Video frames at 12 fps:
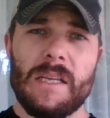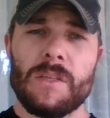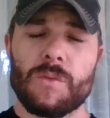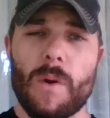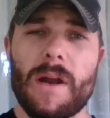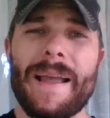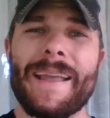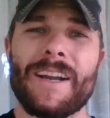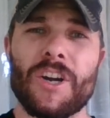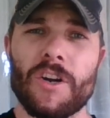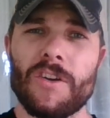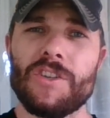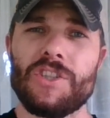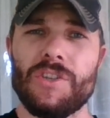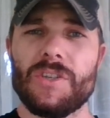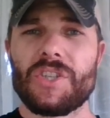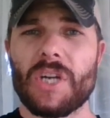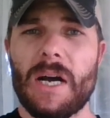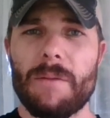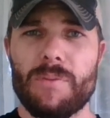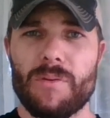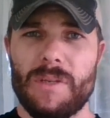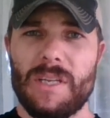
is where I encourage you to shop,